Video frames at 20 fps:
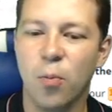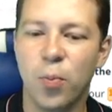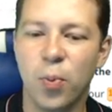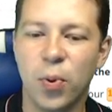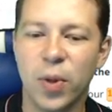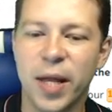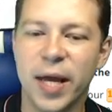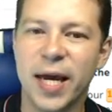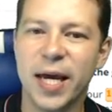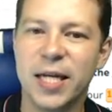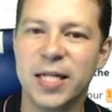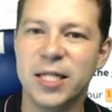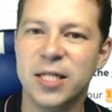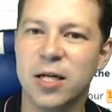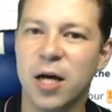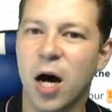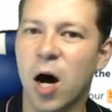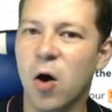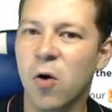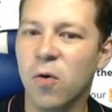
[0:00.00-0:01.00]
played
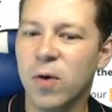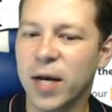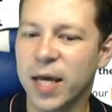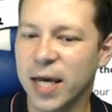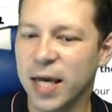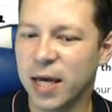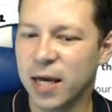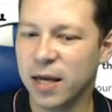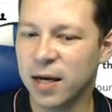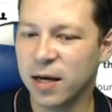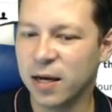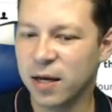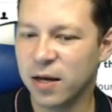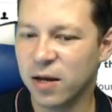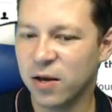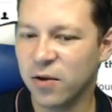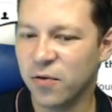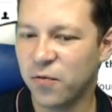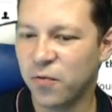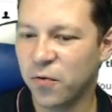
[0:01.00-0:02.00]
only in
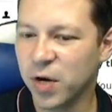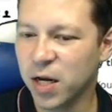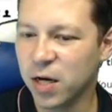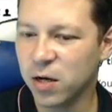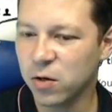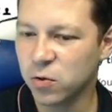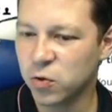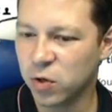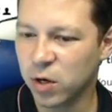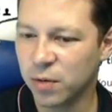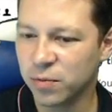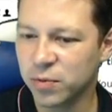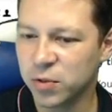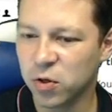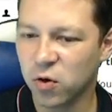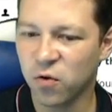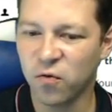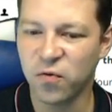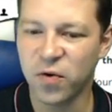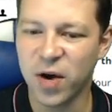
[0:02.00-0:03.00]
3 no trumps
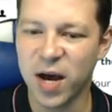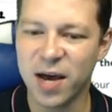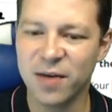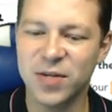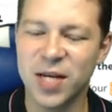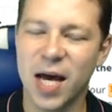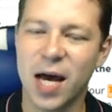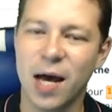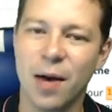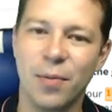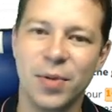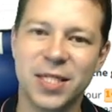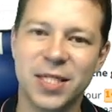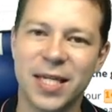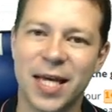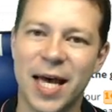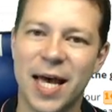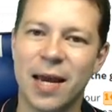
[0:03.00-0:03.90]
or 5 diamonds,